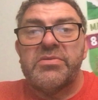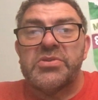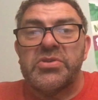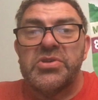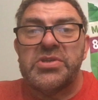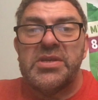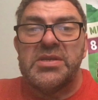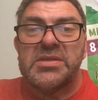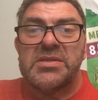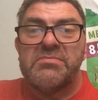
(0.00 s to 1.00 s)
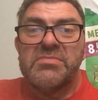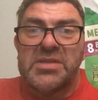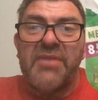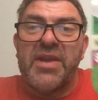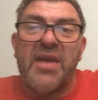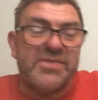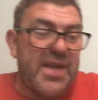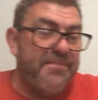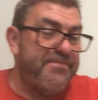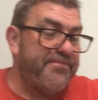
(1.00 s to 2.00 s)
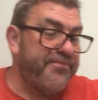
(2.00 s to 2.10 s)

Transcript: sausages. 7 out of 10.